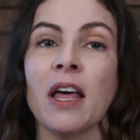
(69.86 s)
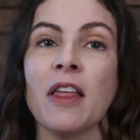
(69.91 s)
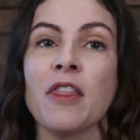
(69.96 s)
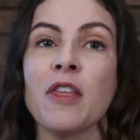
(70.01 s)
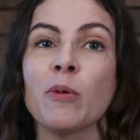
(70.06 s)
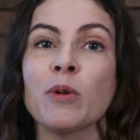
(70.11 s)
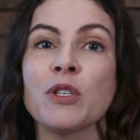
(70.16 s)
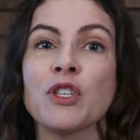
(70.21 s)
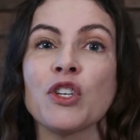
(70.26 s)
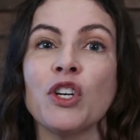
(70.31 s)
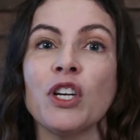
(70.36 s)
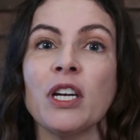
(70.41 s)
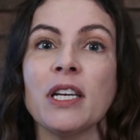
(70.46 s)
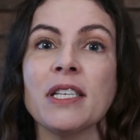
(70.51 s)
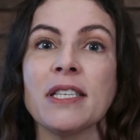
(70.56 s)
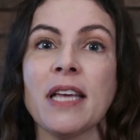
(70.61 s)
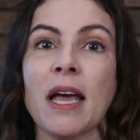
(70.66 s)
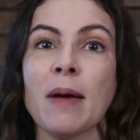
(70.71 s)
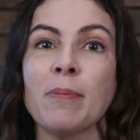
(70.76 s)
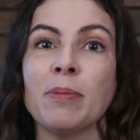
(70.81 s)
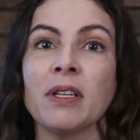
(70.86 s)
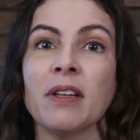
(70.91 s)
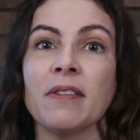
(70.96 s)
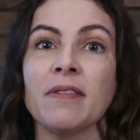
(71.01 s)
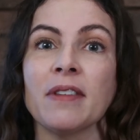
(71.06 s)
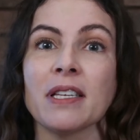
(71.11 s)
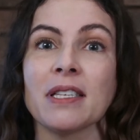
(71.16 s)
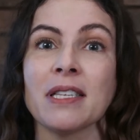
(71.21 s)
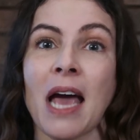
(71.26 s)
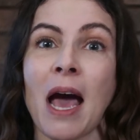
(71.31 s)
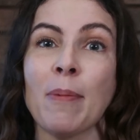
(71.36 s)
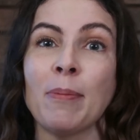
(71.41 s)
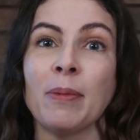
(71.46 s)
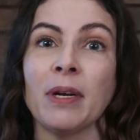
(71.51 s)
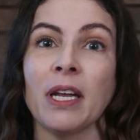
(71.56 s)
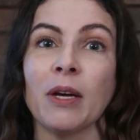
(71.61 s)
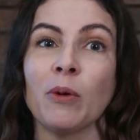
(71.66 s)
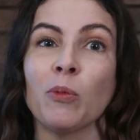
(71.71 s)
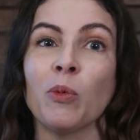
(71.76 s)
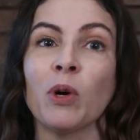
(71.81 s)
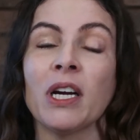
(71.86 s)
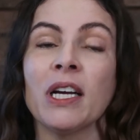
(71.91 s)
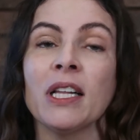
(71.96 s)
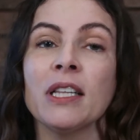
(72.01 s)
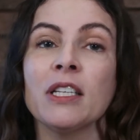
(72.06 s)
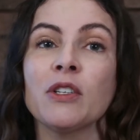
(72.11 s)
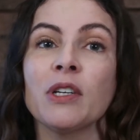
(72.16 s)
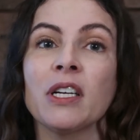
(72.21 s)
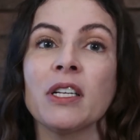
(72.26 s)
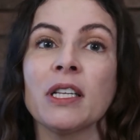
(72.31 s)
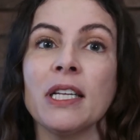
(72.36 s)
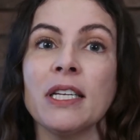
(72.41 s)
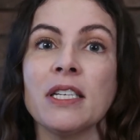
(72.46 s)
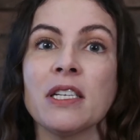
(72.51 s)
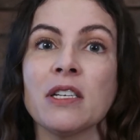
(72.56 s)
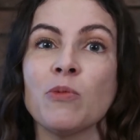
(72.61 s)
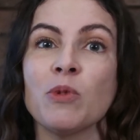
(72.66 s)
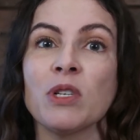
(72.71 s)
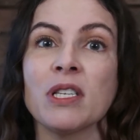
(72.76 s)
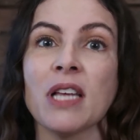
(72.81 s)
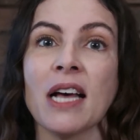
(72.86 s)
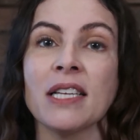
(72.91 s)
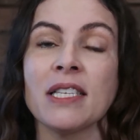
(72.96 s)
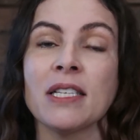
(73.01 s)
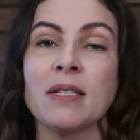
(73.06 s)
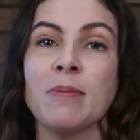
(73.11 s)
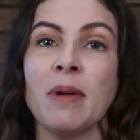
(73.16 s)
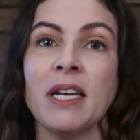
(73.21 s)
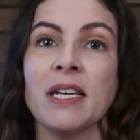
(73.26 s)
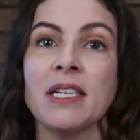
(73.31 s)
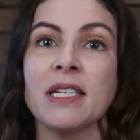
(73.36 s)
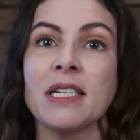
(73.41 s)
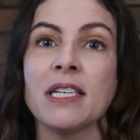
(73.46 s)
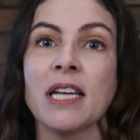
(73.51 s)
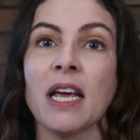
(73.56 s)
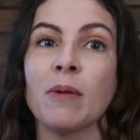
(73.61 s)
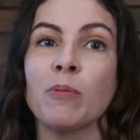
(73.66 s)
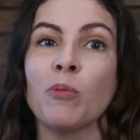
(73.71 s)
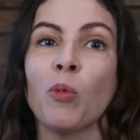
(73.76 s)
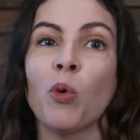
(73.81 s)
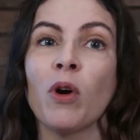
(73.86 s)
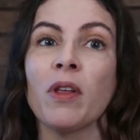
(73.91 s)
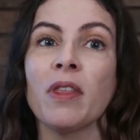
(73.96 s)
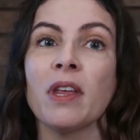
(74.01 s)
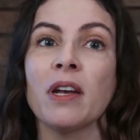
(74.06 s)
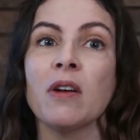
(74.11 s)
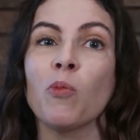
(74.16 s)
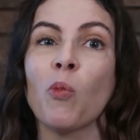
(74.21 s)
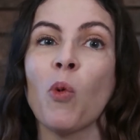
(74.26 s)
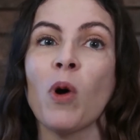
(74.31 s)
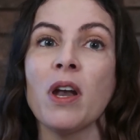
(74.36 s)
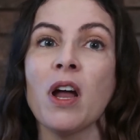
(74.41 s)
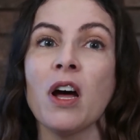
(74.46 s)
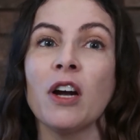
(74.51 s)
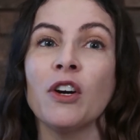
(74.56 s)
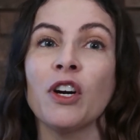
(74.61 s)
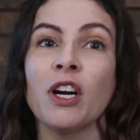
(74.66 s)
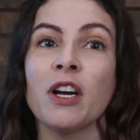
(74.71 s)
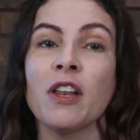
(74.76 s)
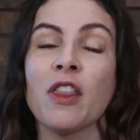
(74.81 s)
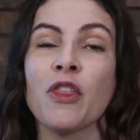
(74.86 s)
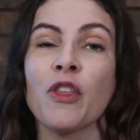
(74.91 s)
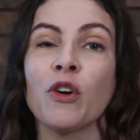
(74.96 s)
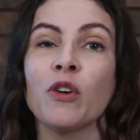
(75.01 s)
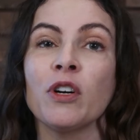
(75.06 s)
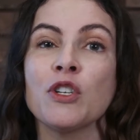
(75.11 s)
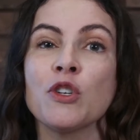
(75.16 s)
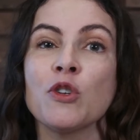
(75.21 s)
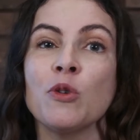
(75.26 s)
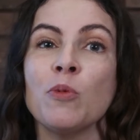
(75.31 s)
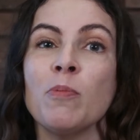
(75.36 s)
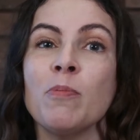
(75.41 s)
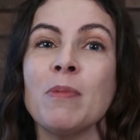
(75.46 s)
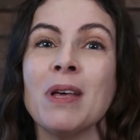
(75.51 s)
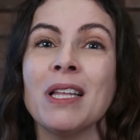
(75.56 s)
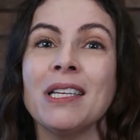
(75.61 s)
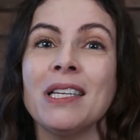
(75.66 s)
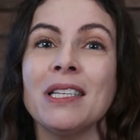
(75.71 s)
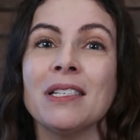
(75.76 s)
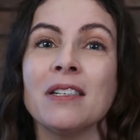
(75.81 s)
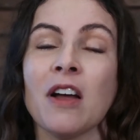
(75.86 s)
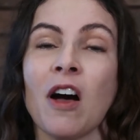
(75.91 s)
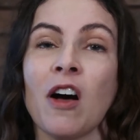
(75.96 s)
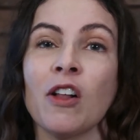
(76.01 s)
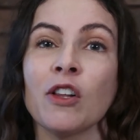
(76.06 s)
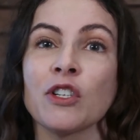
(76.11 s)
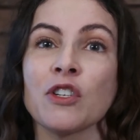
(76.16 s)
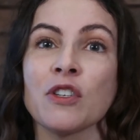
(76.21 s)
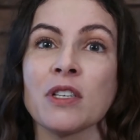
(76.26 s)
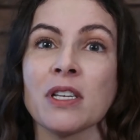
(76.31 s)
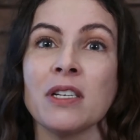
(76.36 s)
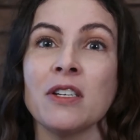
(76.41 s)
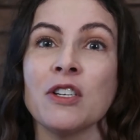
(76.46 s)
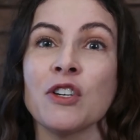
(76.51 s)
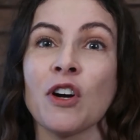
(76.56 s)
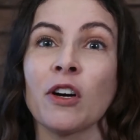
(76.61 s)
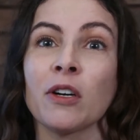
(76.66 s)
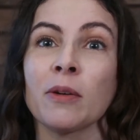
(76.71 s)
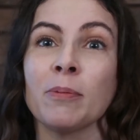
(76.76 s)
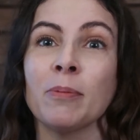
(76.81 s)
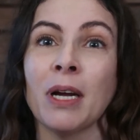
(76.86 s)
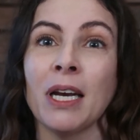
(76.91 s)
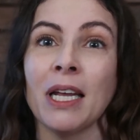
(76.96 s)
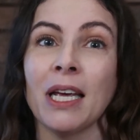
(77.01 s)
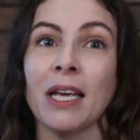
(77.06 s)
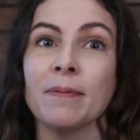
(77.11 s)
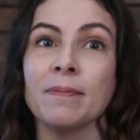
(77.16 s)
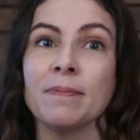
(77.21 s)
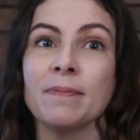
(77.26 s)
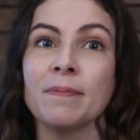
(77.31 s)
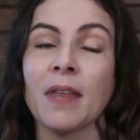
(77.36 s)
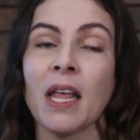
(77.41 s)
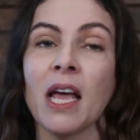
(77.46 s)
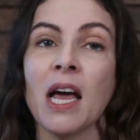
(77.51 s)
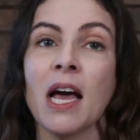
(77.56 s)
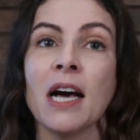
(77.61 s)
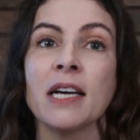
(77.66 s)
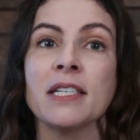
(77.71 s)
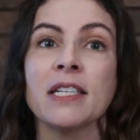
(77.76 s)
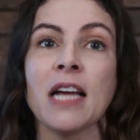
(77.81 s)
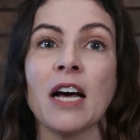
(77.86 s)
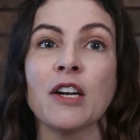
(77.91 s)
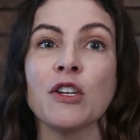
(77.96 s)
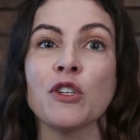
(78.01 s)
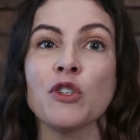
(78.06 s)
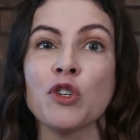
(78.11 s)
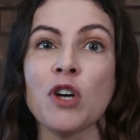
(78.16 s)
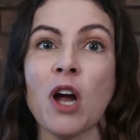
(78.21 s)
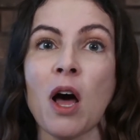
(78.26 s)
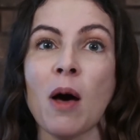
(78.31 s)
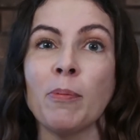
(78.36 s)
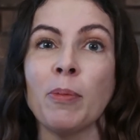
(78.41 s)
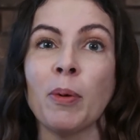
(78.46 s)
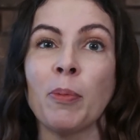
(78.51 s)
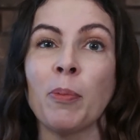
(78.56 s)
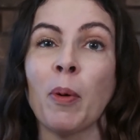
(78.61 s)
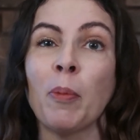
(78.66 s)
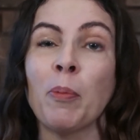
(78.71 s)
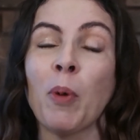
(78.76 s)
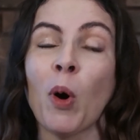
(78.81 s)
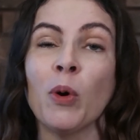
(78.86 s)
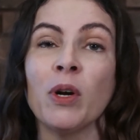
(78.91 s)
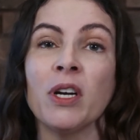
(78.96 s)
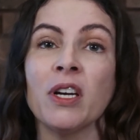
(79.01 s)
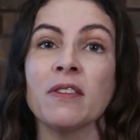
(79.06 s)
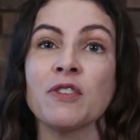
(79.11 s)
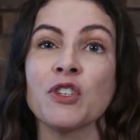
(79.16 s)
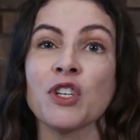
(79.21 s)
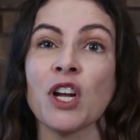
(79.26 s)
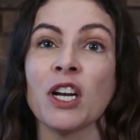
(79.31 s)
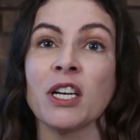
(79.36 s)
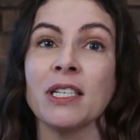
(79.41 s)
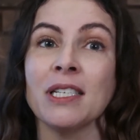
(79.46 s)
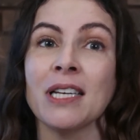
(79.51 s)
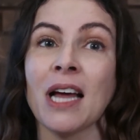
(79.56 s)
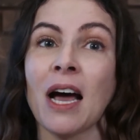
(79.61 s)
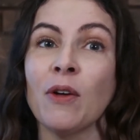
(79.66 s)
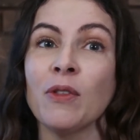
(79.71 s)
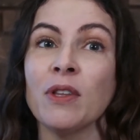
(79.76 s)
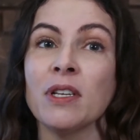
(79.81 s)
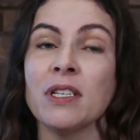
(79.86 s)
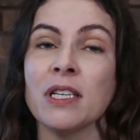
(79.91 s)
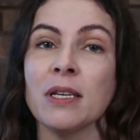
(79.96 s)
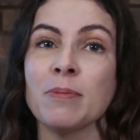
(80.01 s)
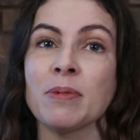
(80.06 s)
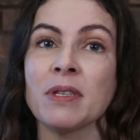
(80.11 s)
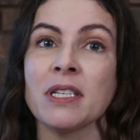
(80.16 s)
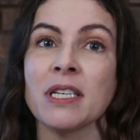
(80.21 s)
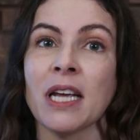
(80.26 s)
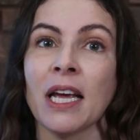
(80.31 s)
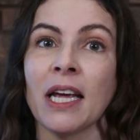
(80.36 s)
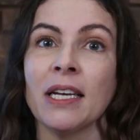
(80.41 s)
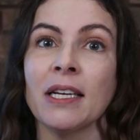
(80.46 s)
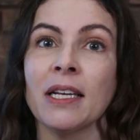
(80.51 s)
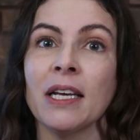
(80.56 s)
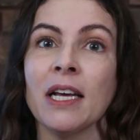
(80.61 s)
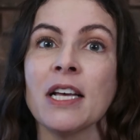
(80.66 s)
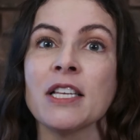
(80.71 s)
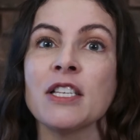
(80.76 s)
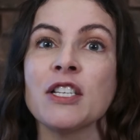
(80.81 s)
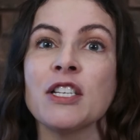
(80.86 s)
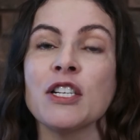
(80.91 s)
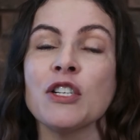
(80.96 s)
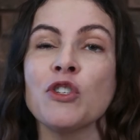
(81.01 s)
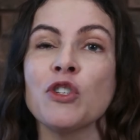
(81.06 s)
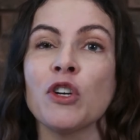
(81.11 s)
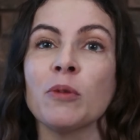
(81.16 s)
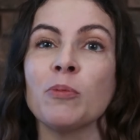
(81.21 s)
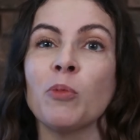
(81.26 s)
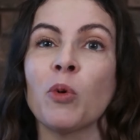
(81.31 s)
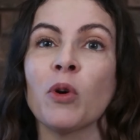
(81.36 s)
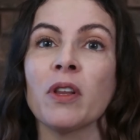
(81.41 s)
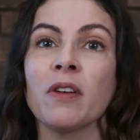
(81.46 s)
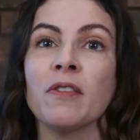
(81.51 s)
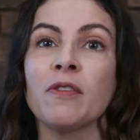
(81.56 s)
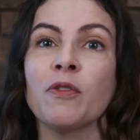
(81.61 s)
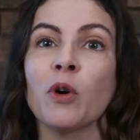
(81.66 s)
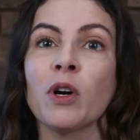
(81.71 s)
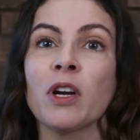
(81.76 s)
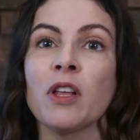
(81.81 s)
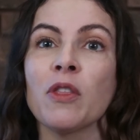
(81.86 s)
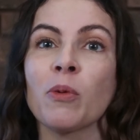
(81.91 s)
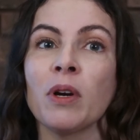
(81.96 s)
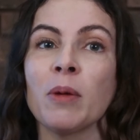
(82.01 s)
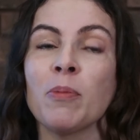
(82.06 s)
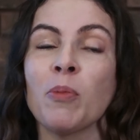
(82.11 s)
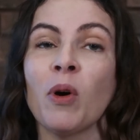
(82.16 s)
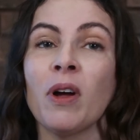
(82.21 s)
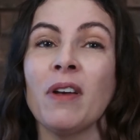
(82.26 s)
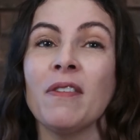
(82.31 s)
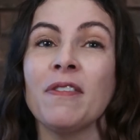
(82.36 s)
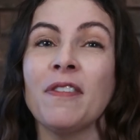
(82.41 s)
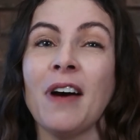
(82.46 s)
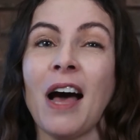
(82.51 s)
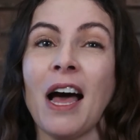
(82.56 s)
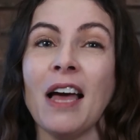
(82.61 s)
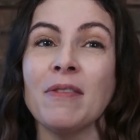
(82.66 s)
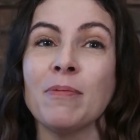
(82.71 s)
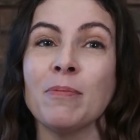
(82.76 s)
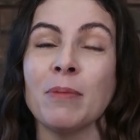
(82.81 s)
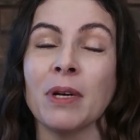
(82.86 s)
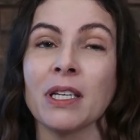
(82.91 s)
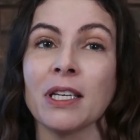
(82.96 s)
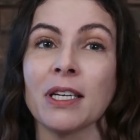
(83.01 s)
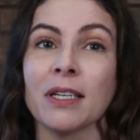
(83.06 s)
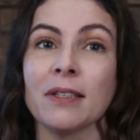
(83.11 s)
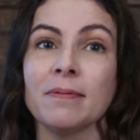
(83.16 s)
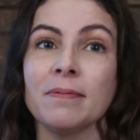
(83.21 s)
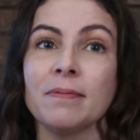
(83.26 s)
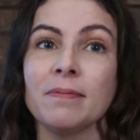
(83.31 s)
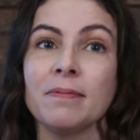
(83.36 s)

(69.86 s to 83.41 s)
there was a good example of this happening, where Hillary Clinton was estimated to take more than $132 million in dark money. Donald Trump, proponent of shutting down the deep state, still took more than $43.5 million.